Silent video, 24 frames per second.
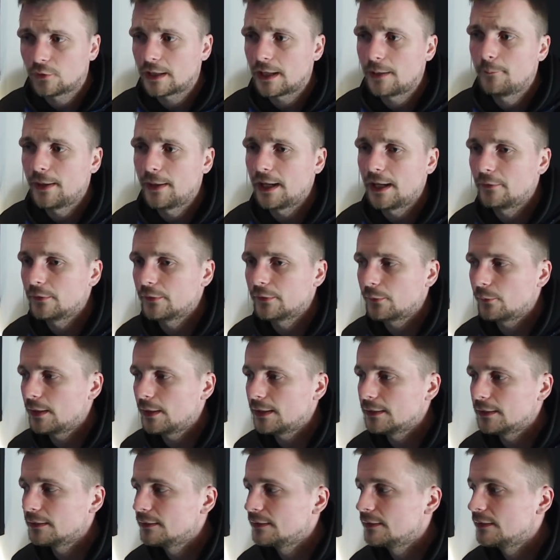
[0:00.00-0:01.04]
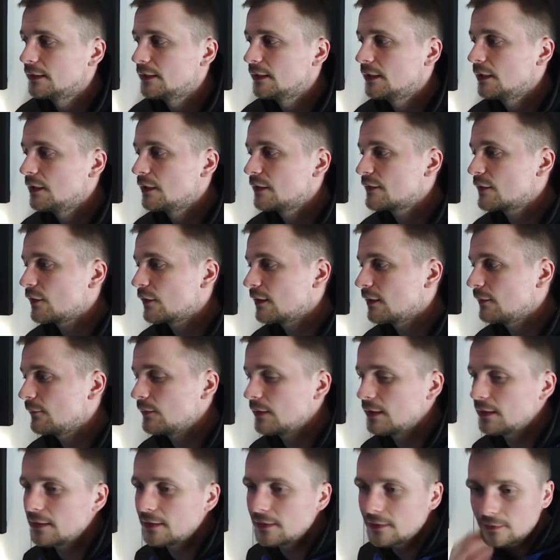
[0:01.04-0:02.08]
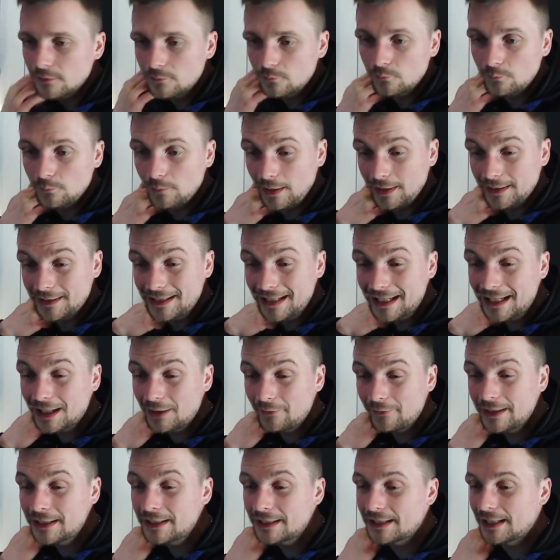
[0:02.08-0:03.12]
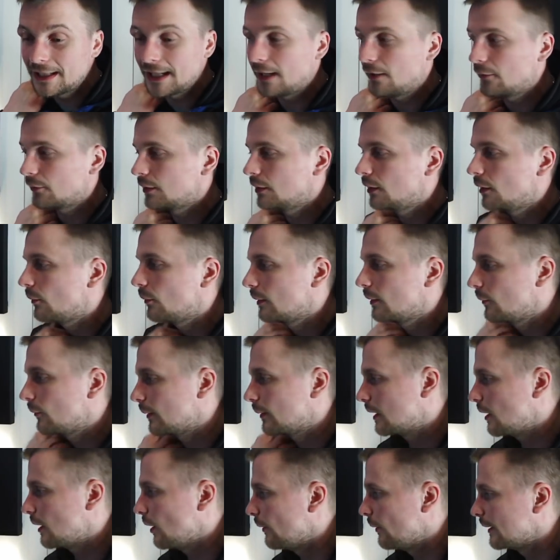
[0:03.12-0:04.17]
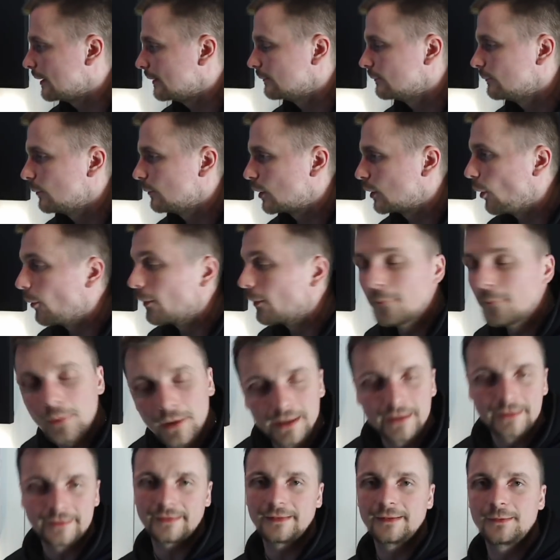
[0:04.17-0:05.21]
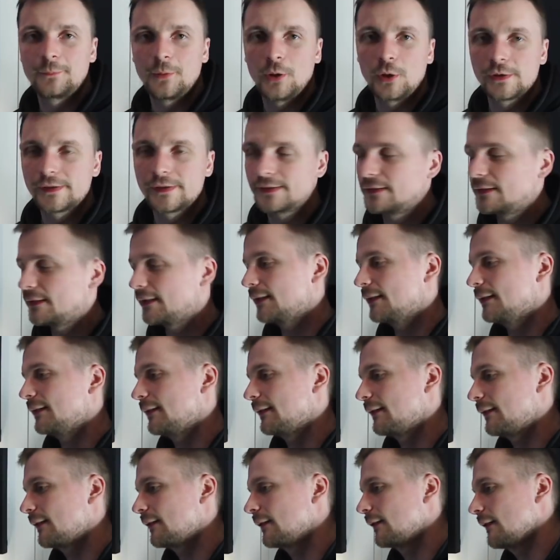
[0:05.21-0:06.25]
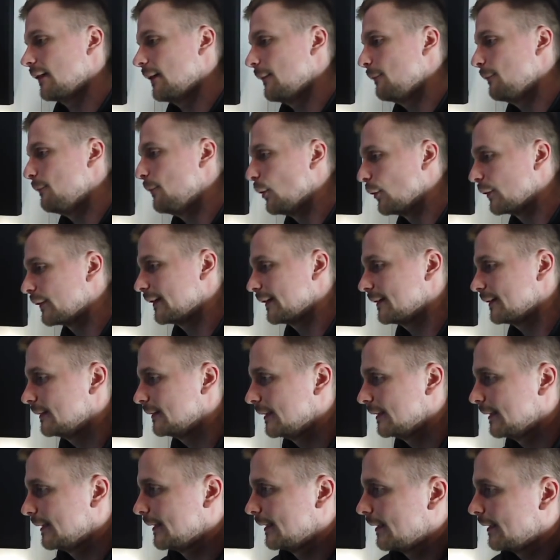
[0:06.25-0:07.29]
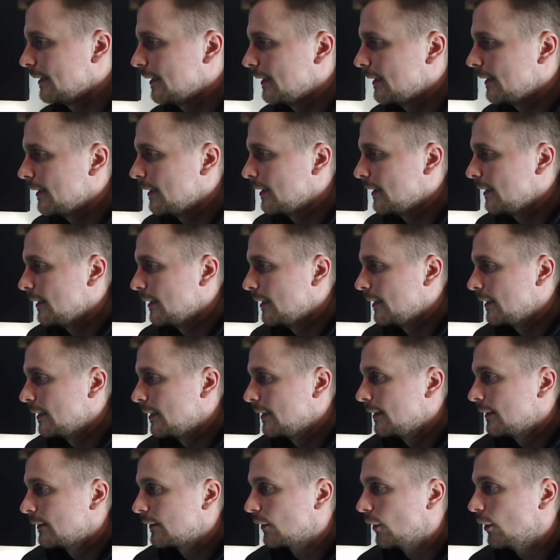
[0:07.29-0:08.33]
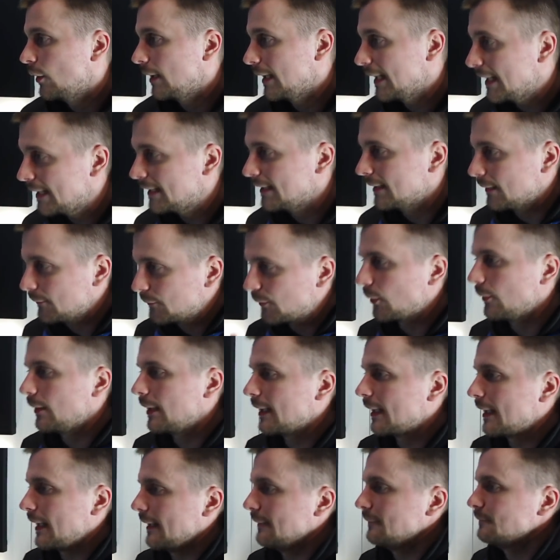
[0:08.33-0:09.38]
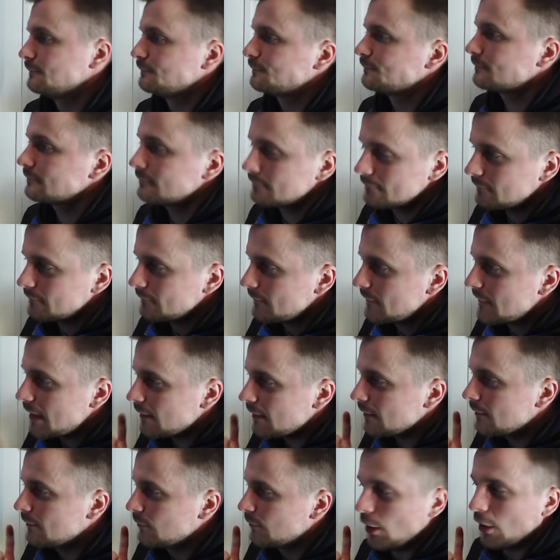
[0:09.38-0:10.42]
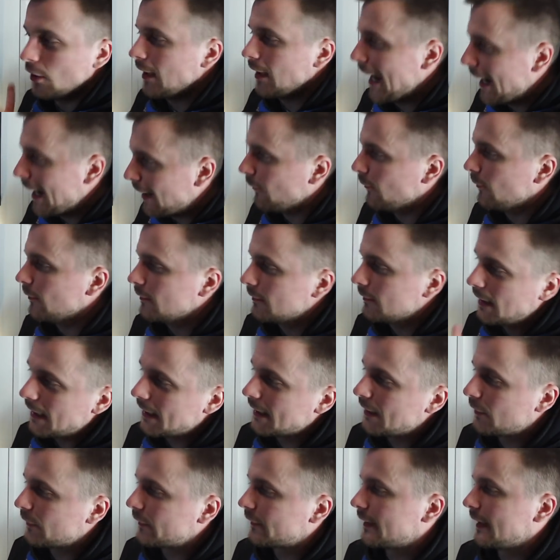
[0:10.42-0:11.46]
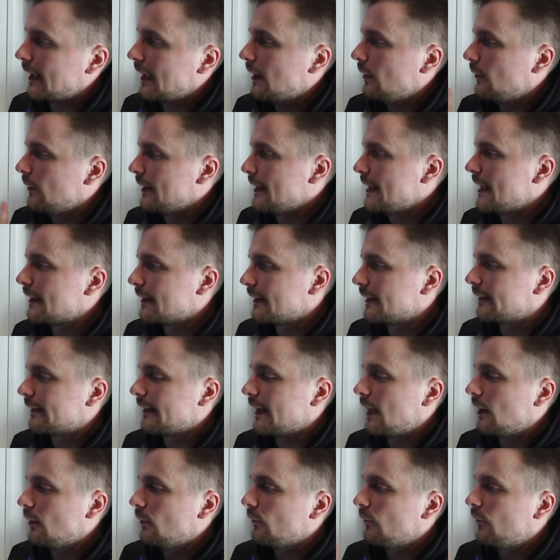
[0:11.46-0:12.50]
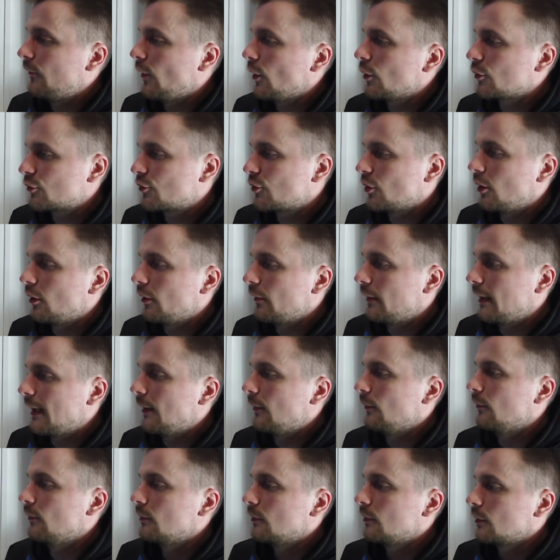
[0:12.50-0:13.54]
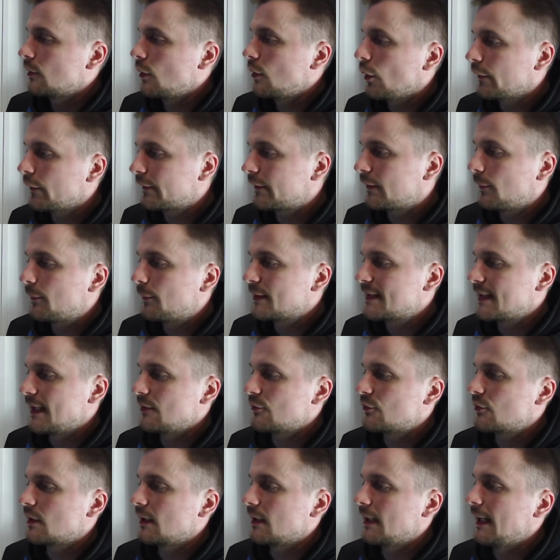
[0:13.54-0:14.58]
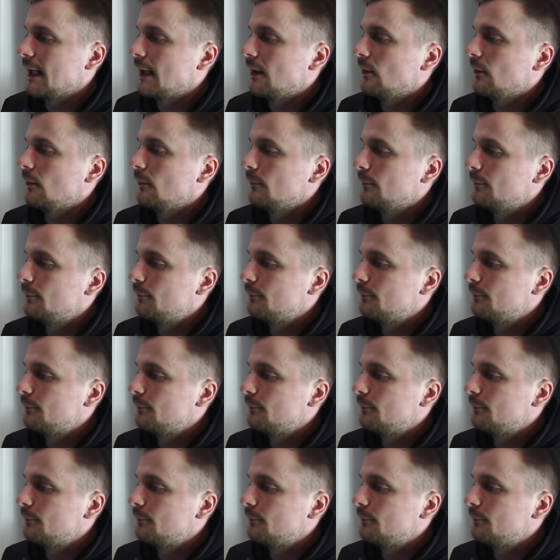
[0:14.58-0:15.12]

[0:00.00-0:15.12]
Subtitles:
get better as well. So a year in now, you know, we're going places, boys and girls. So I'm buzzing. So in, I'll do it again. No, out. Alioski out. Hernandez out. Forshaw out. Costa potentially out.